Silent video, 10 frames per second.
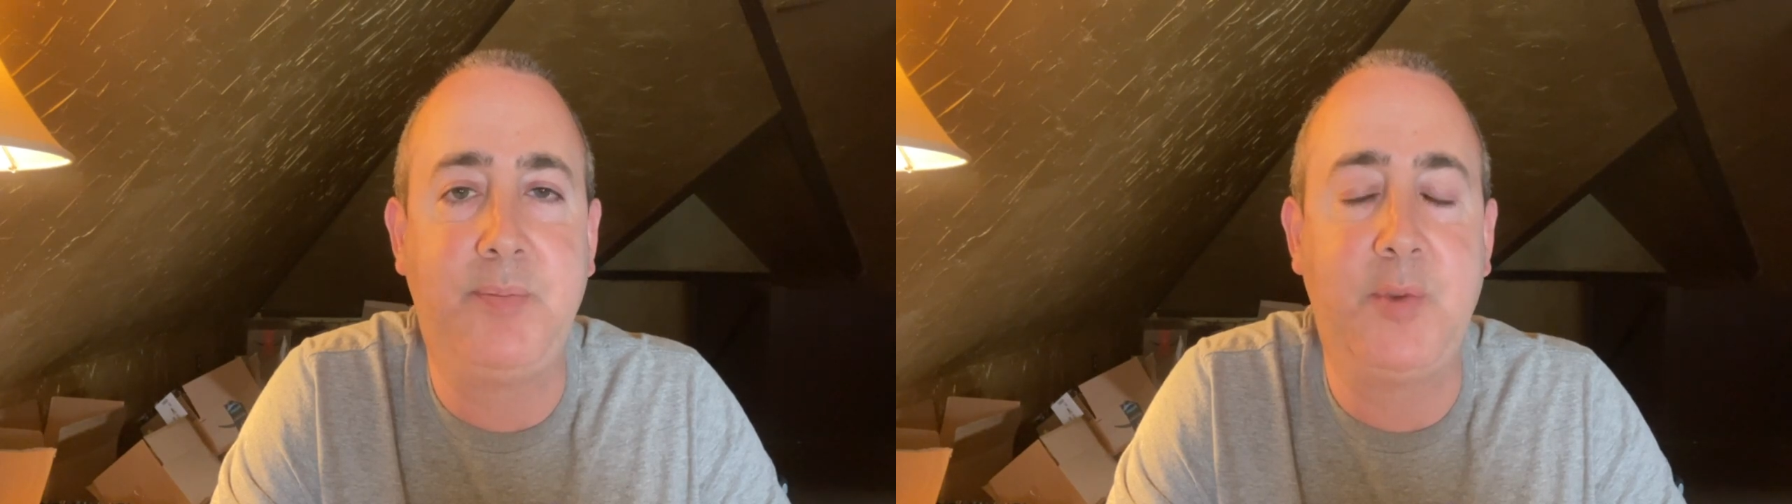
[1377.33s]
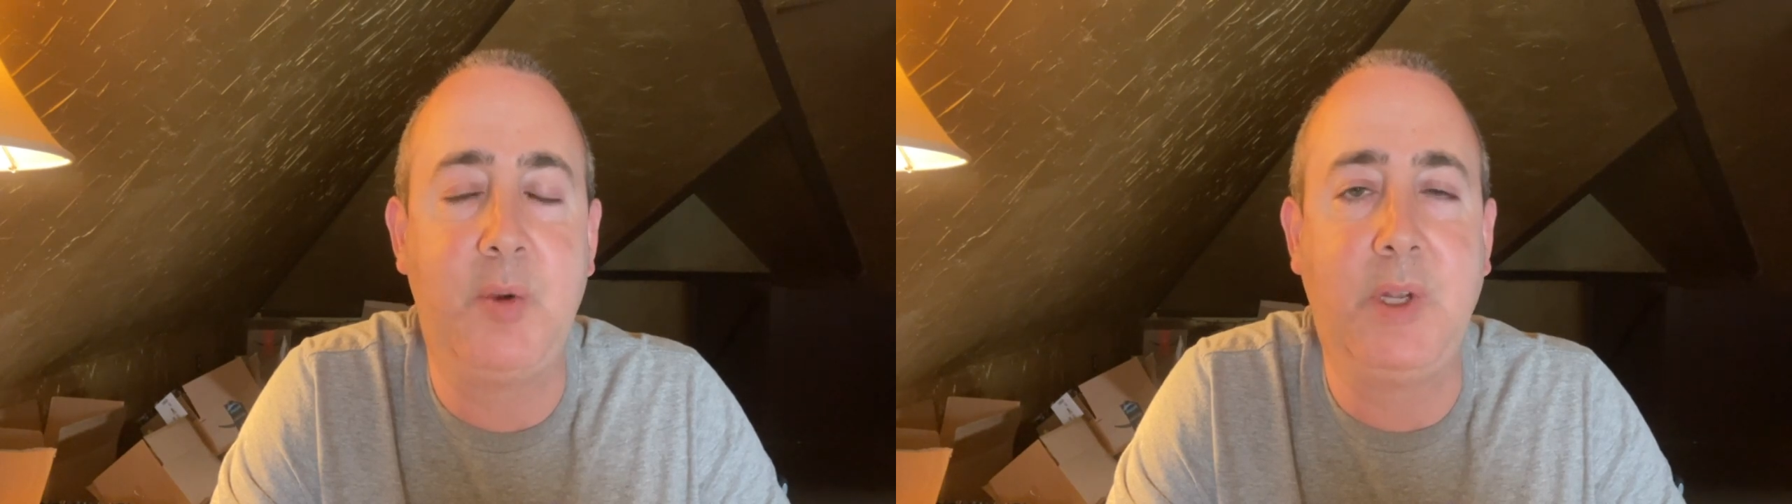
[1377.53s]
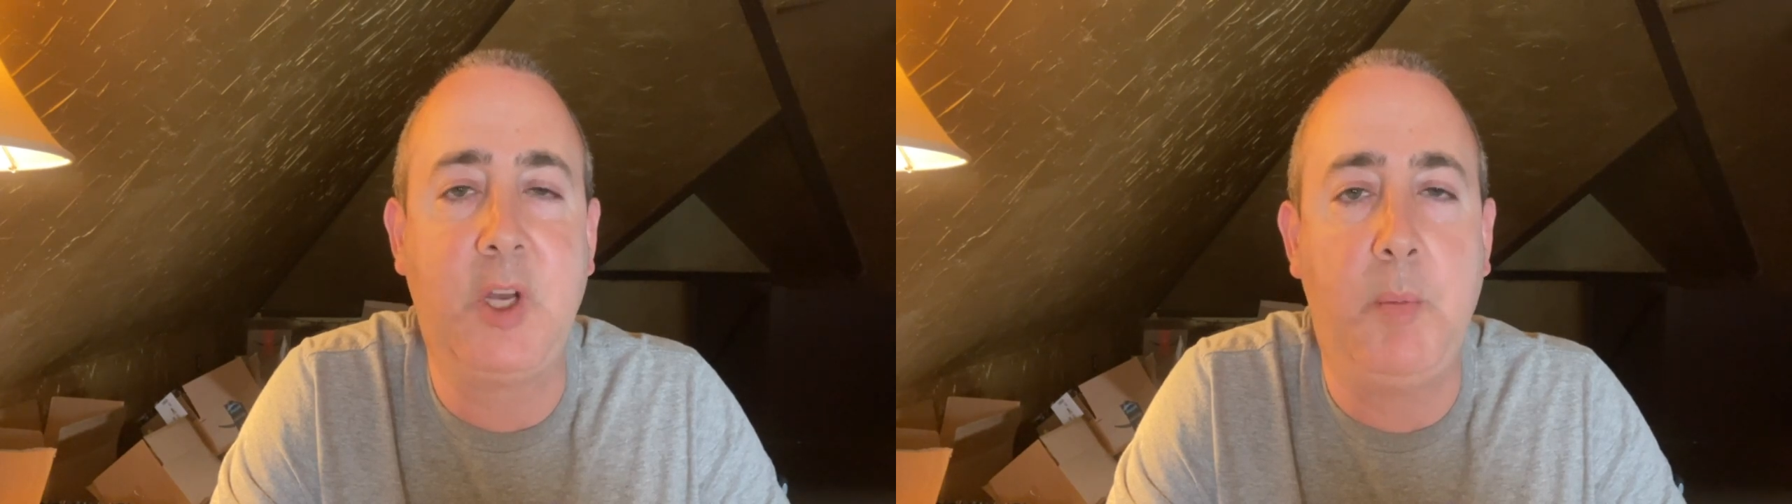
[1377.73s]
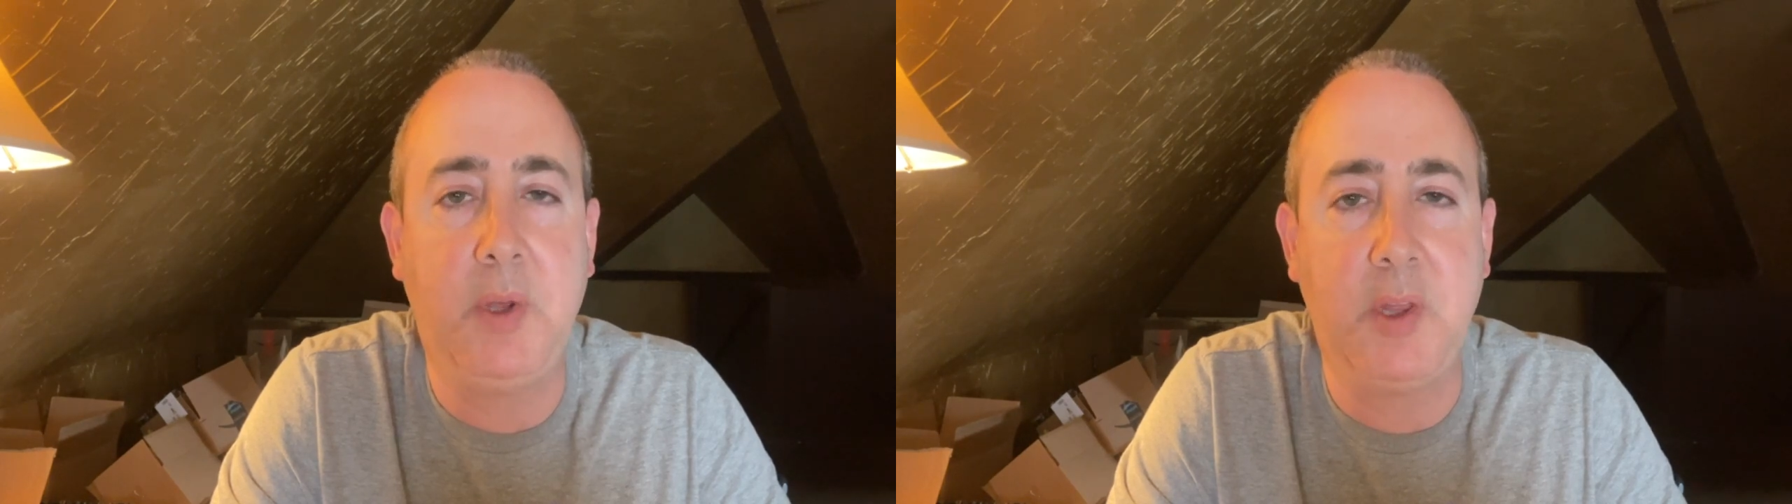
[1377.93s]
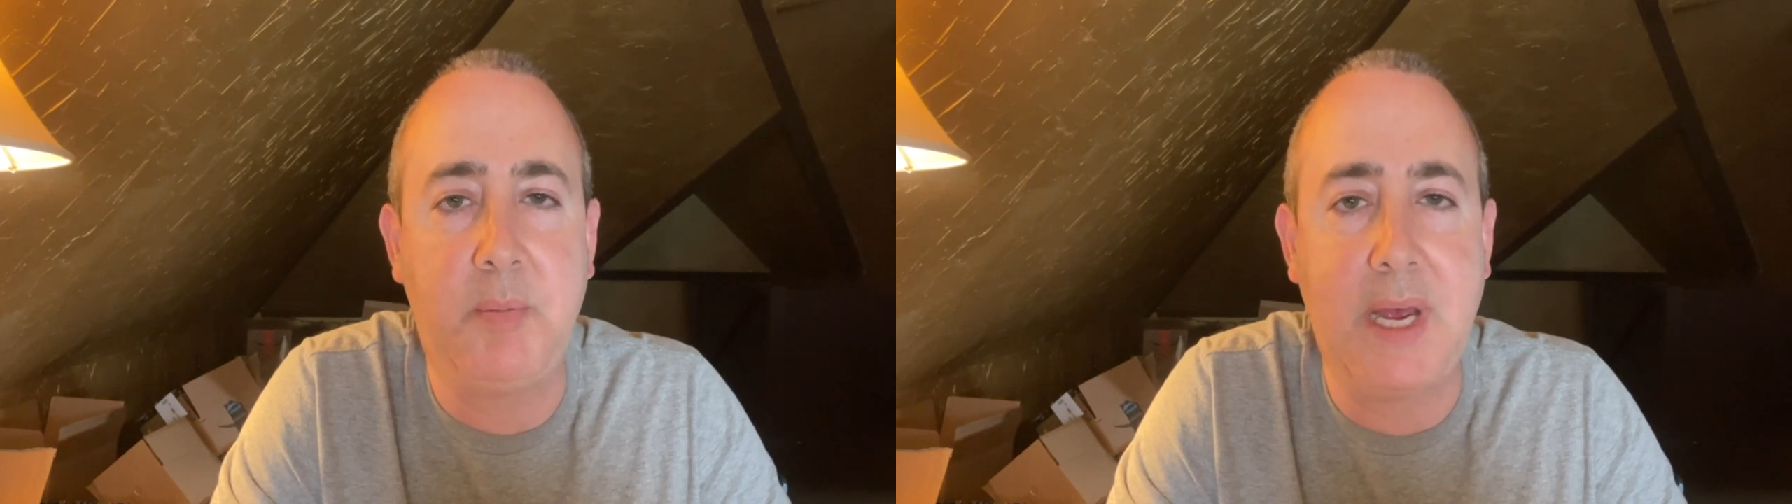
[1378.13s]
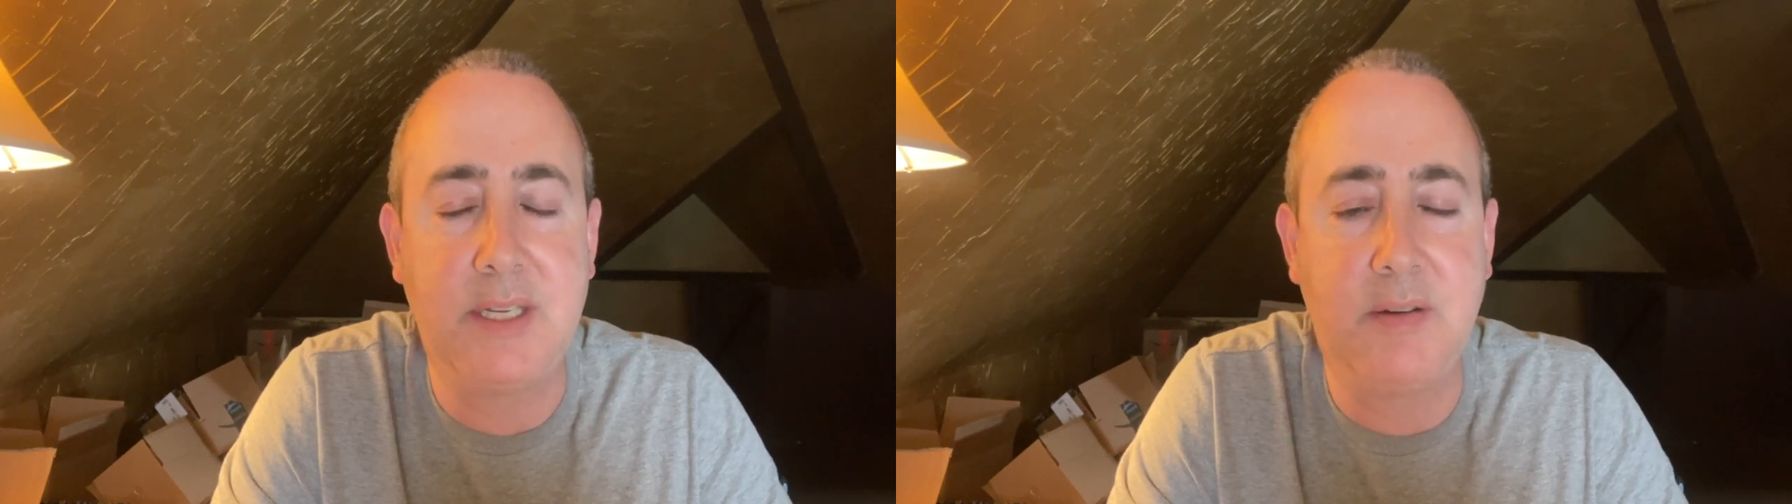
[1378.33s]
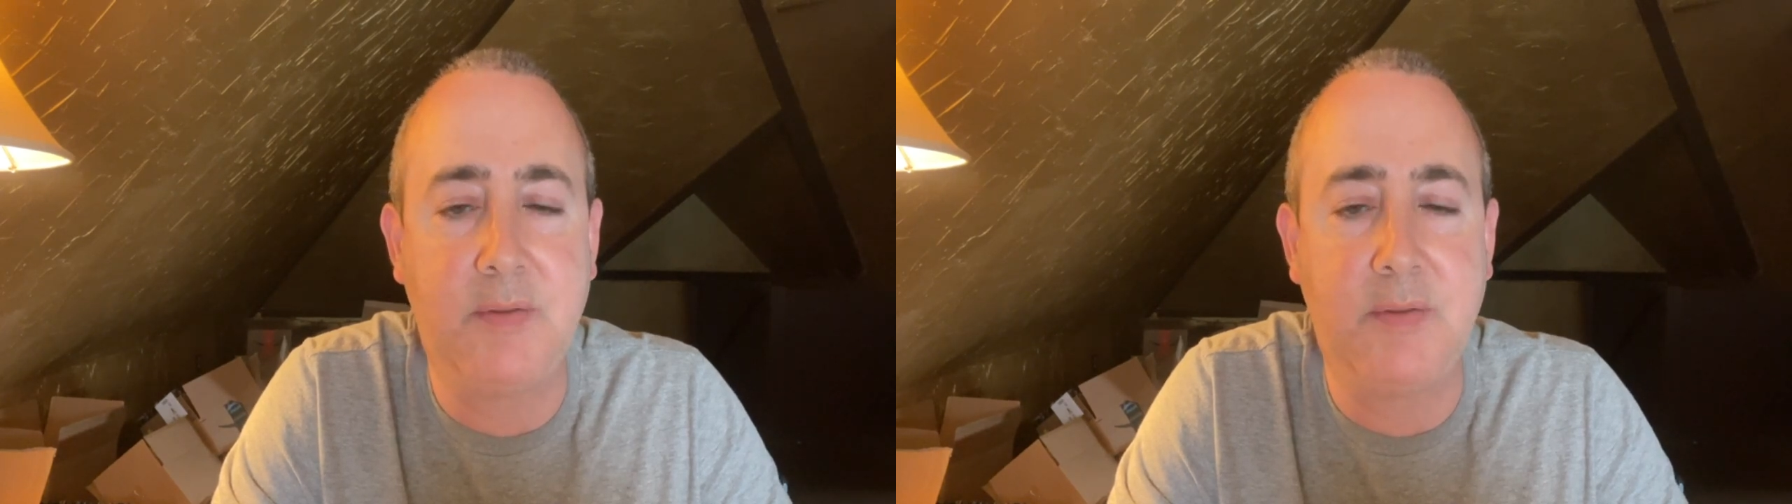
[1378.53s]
You're becoming the best